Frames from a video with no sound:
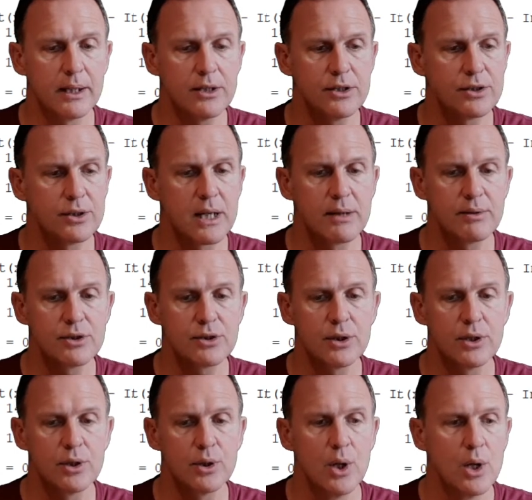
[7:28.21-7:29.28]
So now it's going
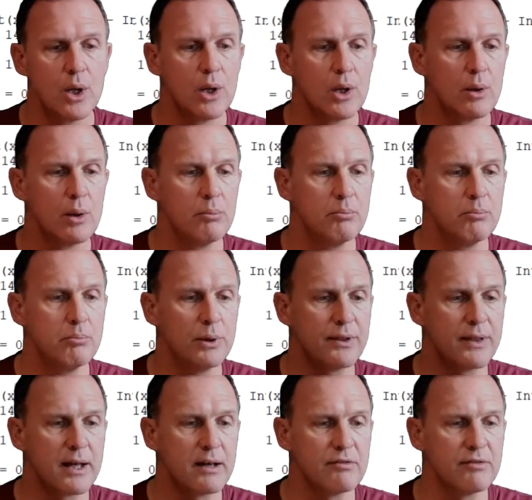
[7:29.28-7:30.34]
to put
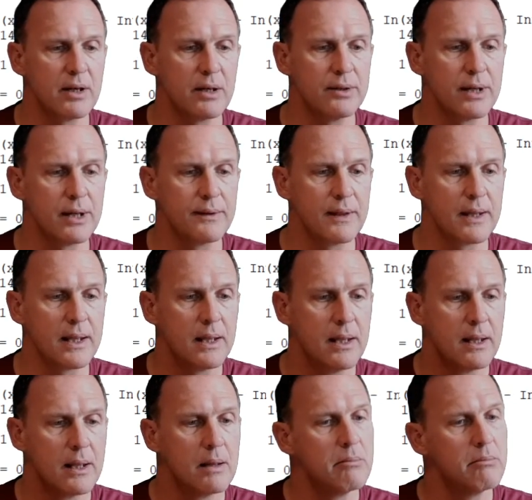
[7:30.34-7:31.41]
that value down there
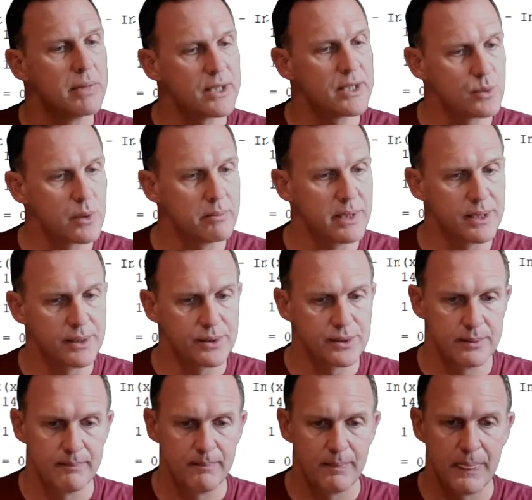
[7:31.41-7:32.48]
plus 1 minute
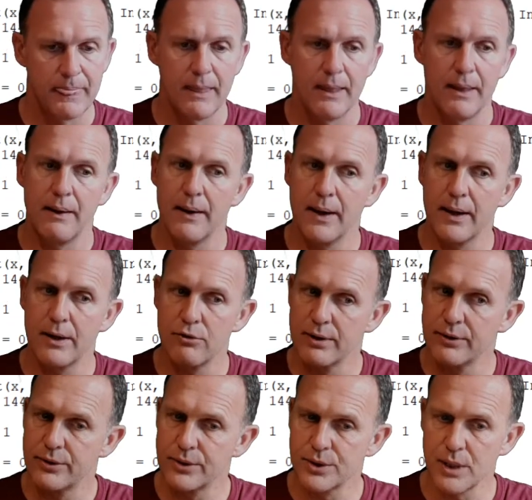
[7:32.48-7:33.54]
and run
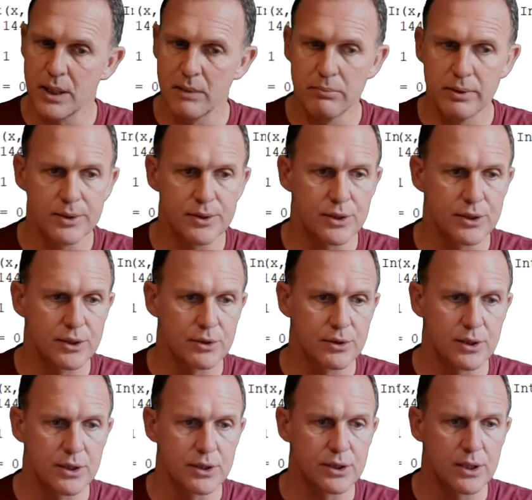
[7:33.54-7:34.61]
through the same process. So it's
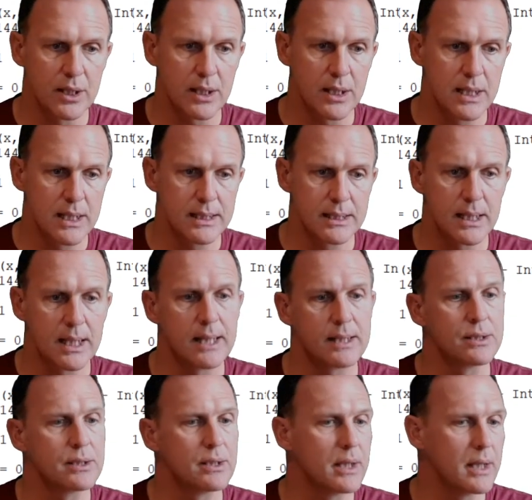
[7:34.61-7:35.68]
going to say, is that
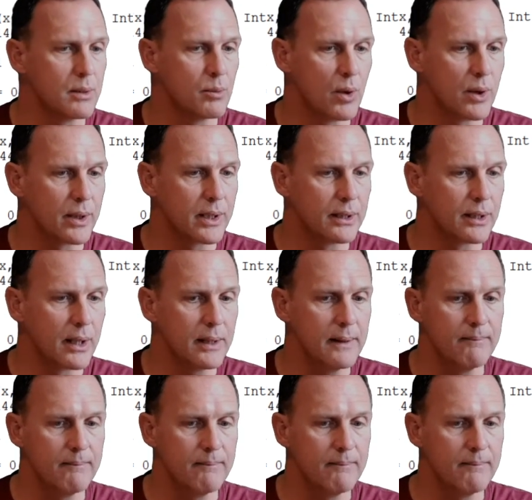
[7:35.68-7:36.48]
a working day?